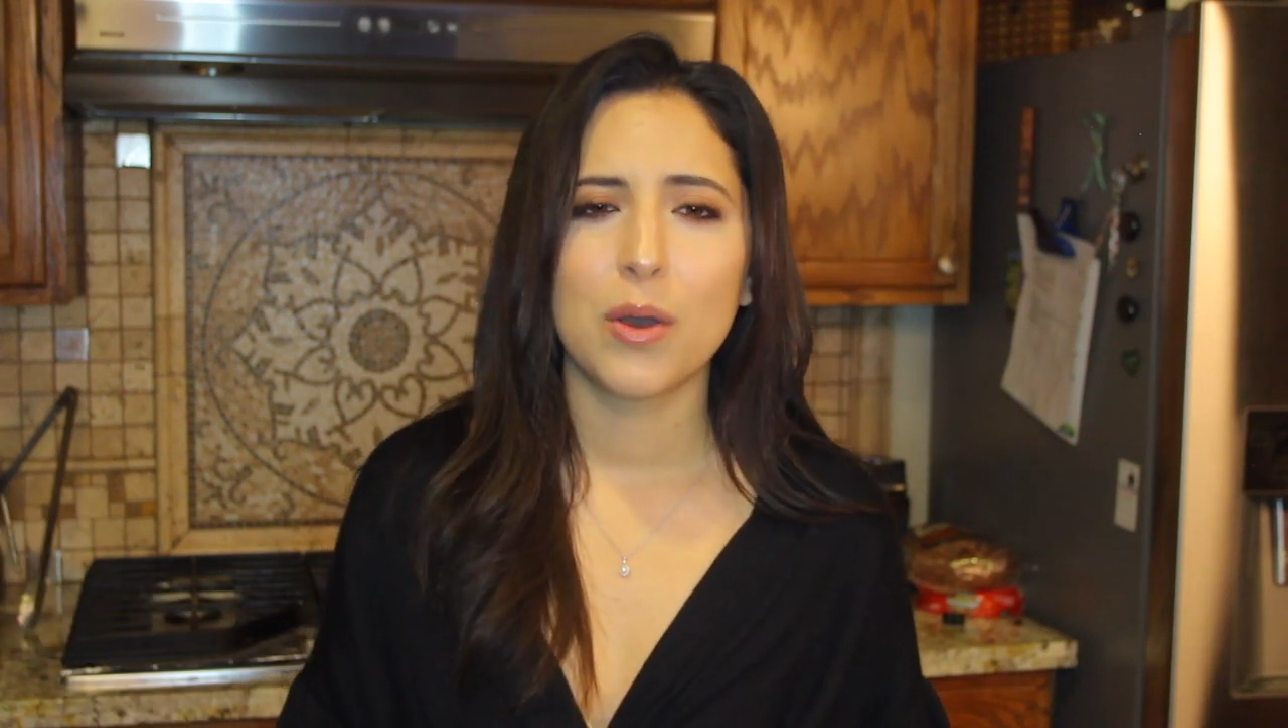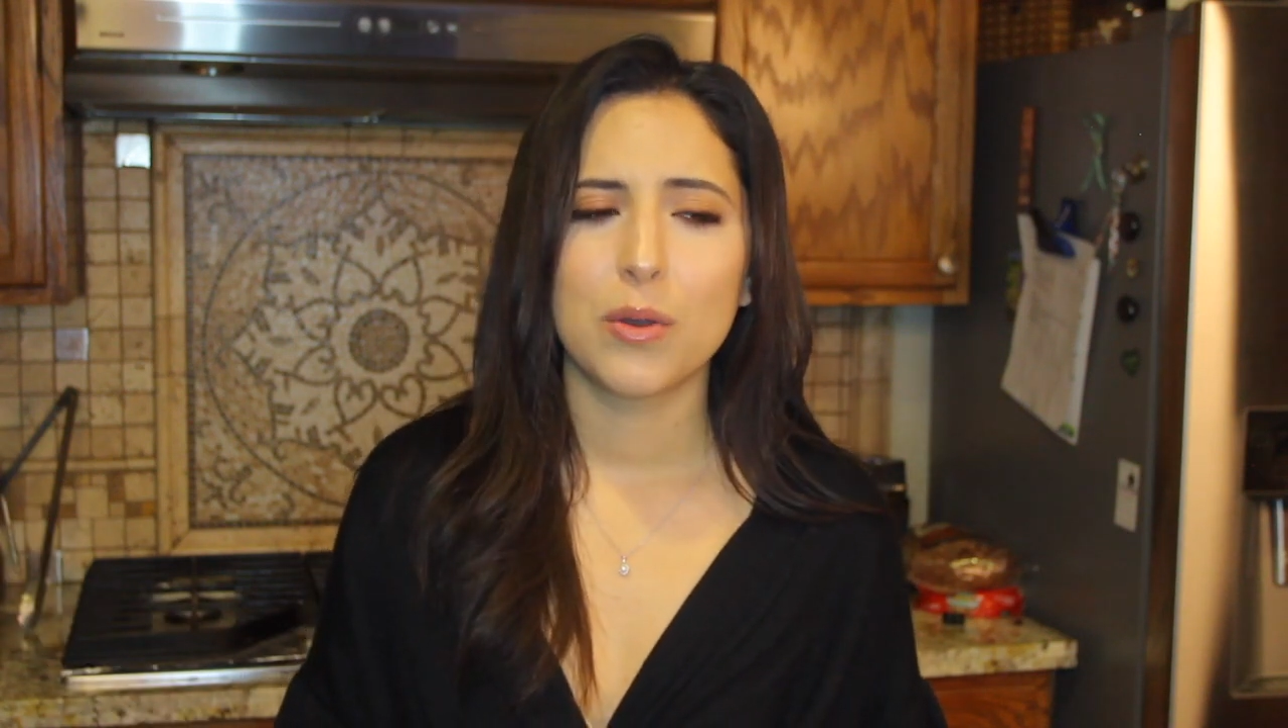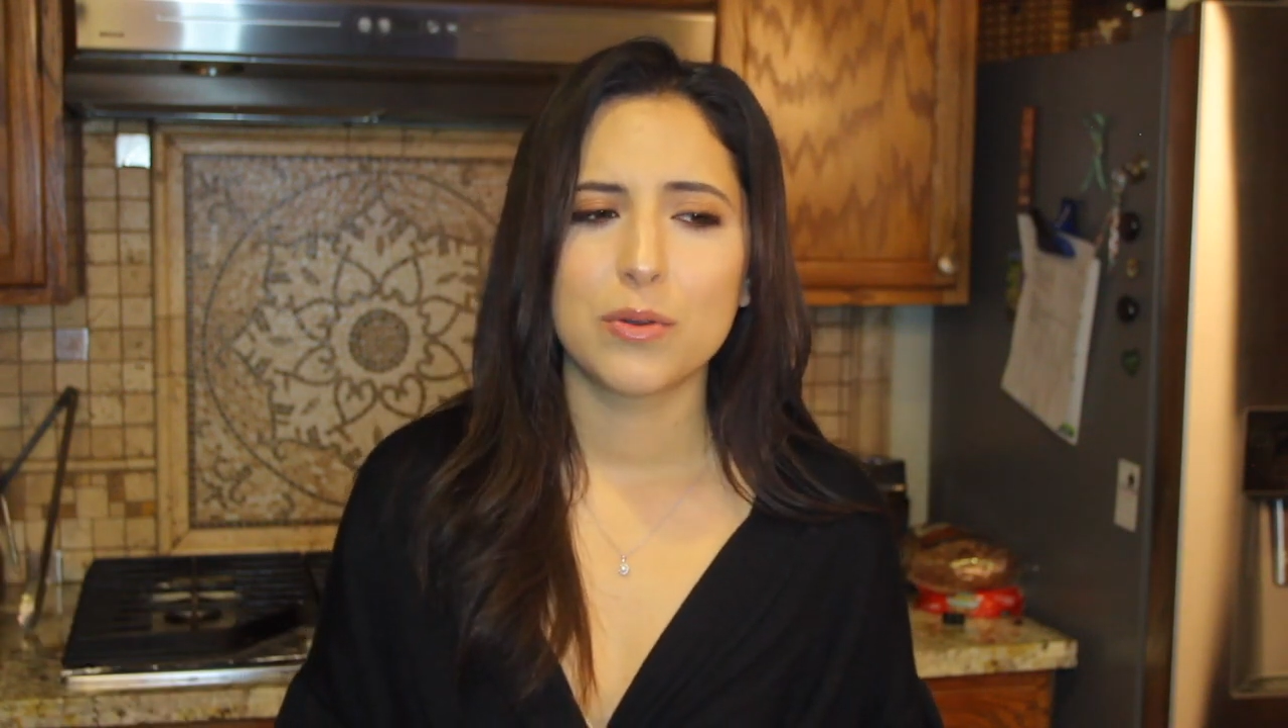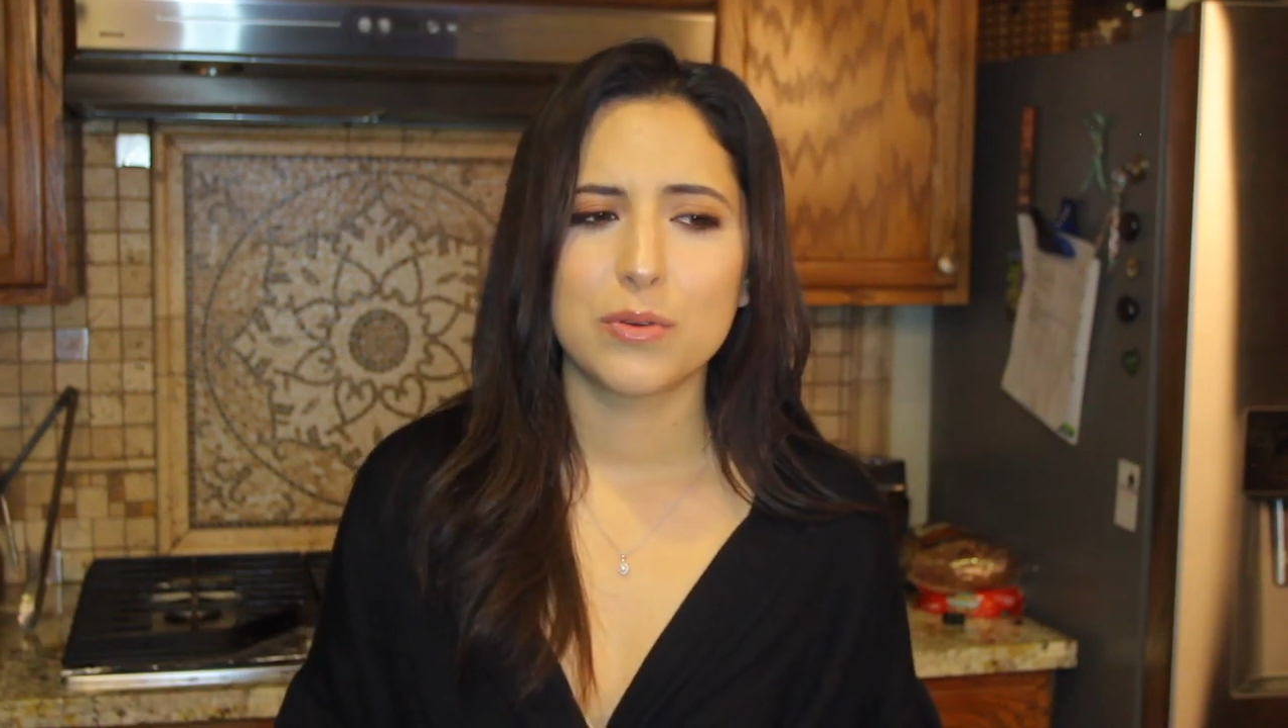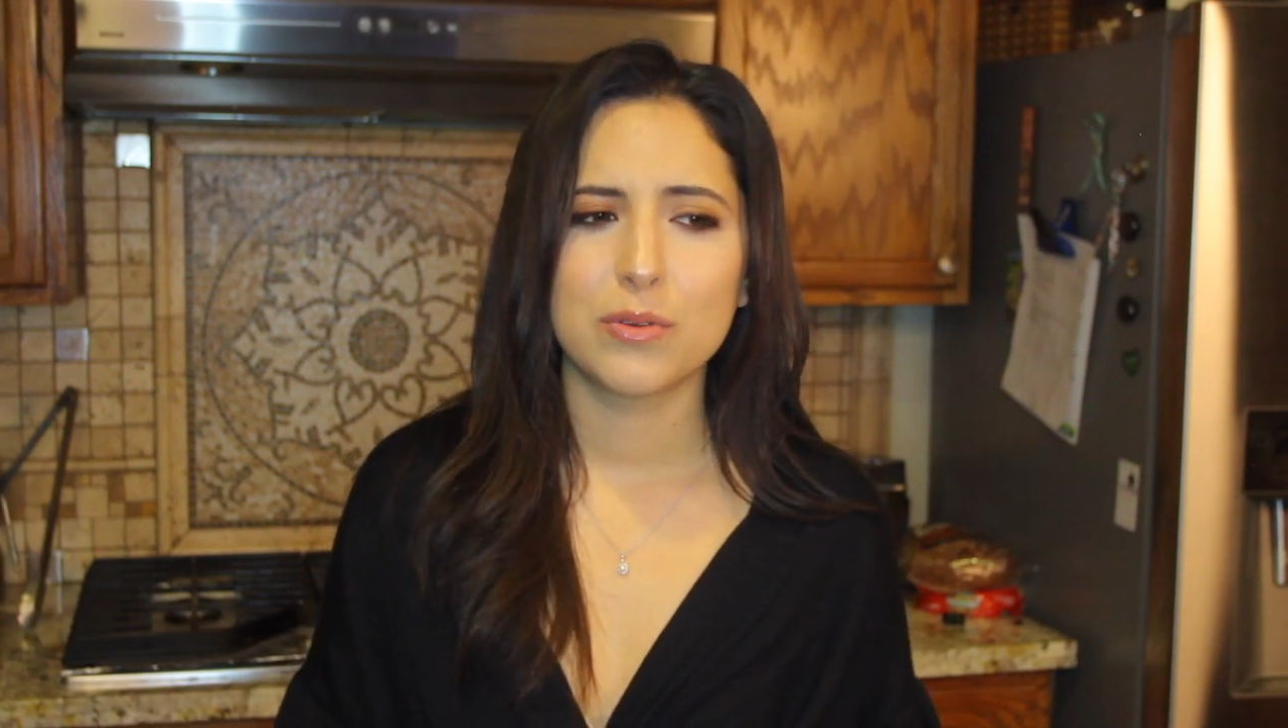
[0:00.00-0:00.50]

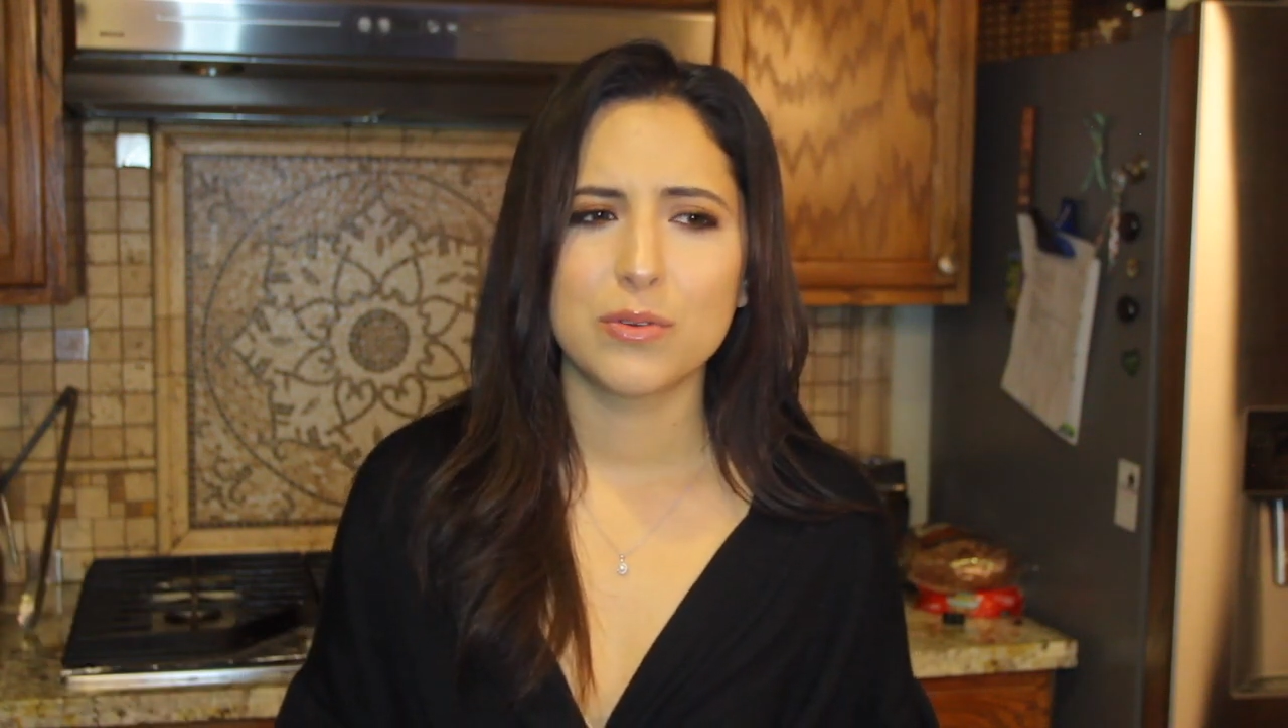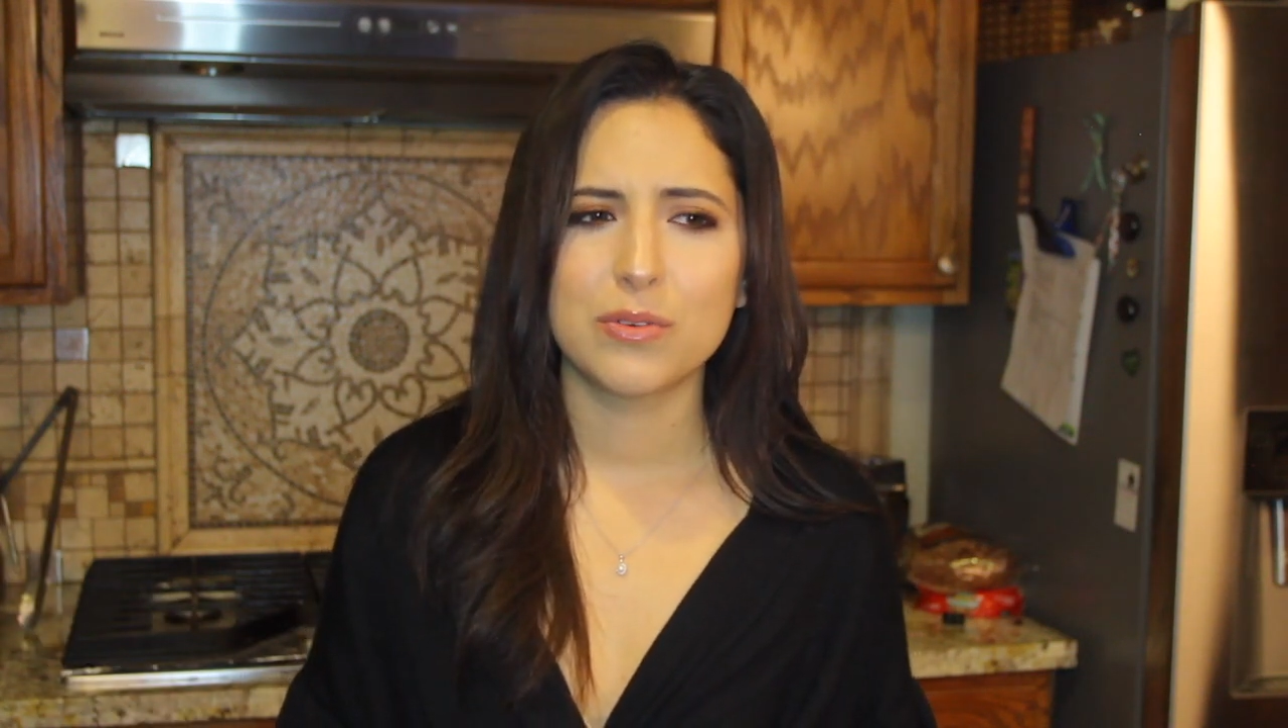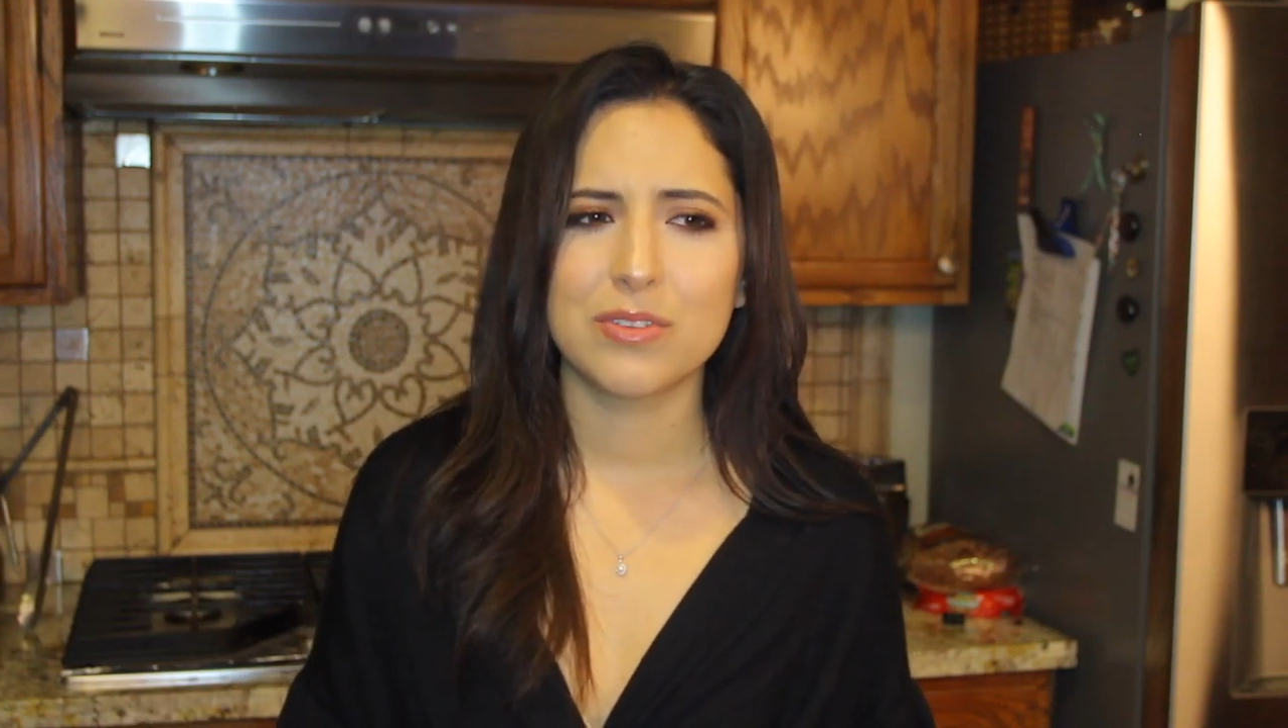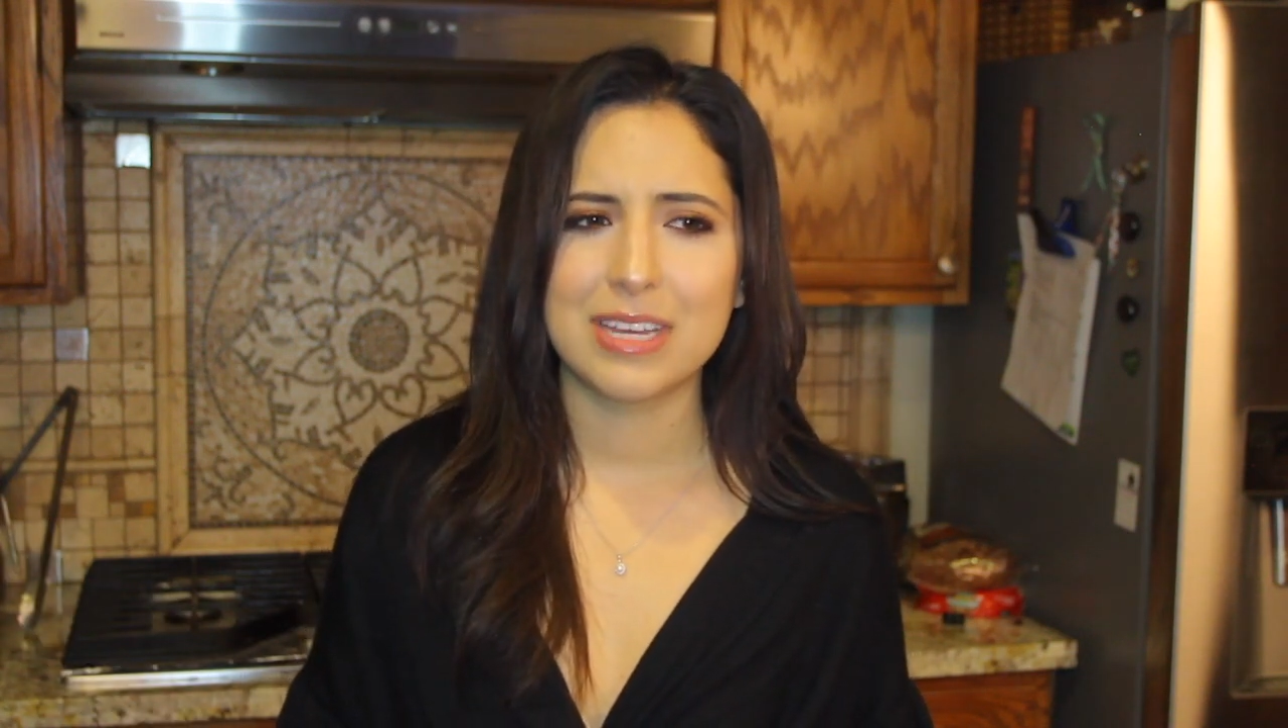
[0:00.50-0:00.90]
Ooh,